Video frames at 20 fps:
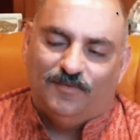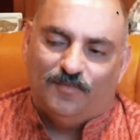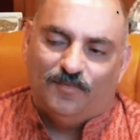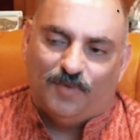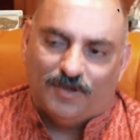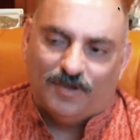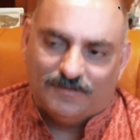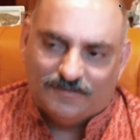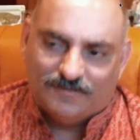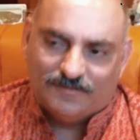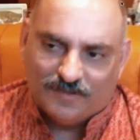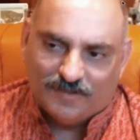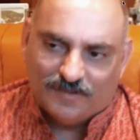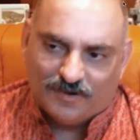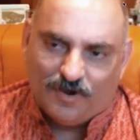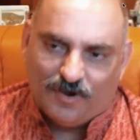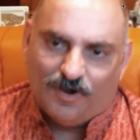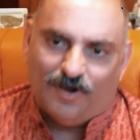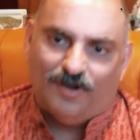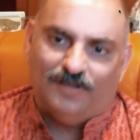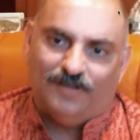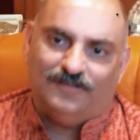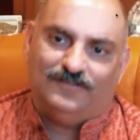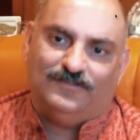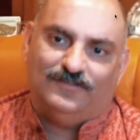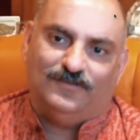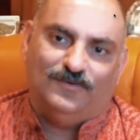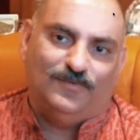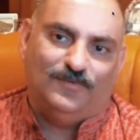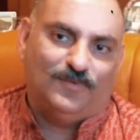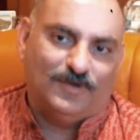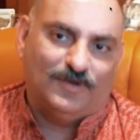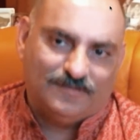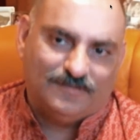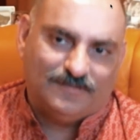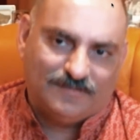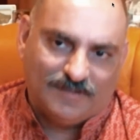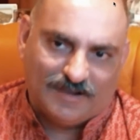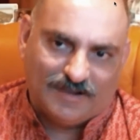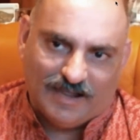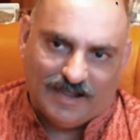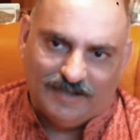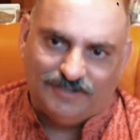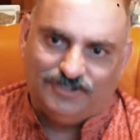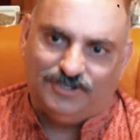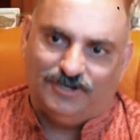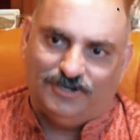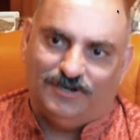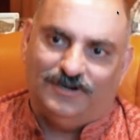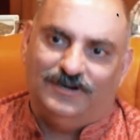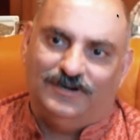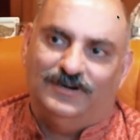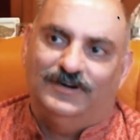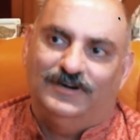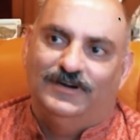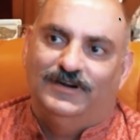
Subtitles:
what's the cause, what's the culture,